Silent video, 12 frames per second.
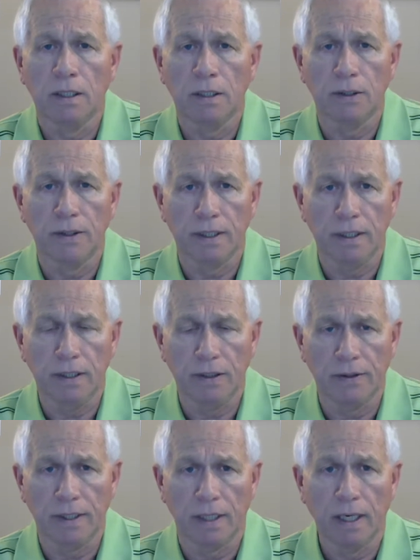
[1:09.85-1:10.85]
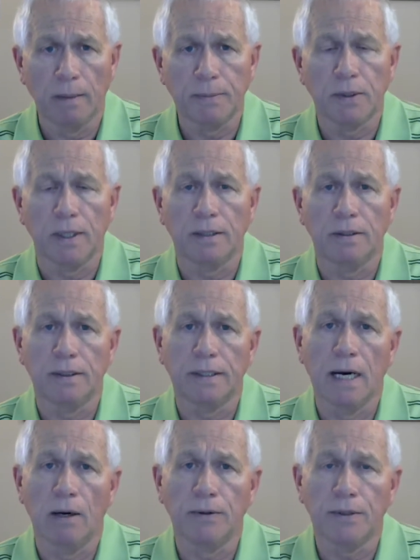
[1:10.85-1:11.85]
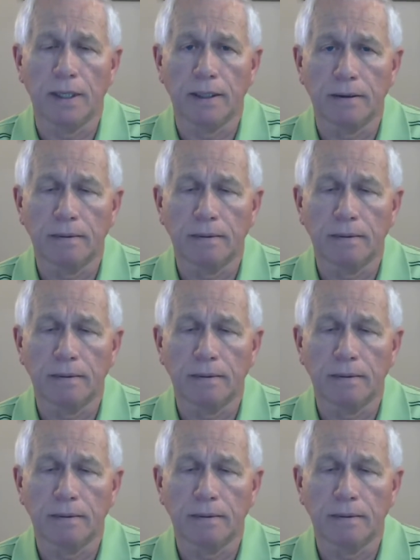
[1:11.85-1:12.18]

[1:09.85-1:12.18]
you're either in an uptrend or a downtrend.